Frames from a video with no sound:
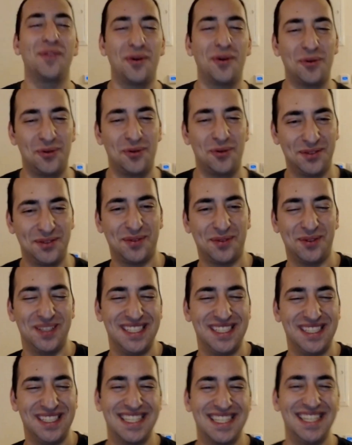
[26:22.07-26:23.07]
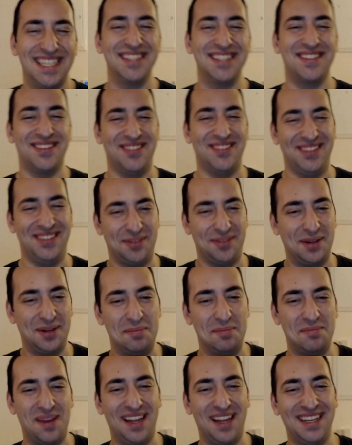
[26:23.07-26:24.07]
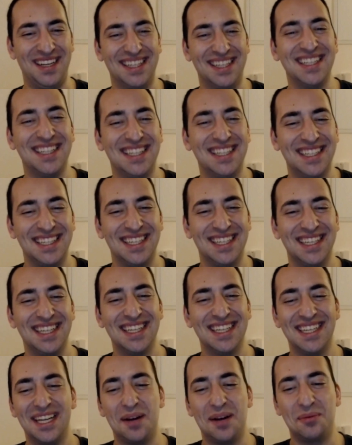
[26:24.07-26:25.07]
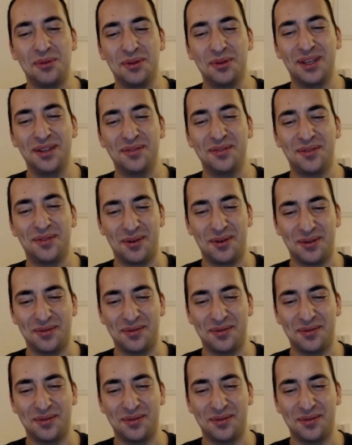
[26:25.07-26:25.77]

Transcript: forward for this Kickstarter campaign. I'm looking forward.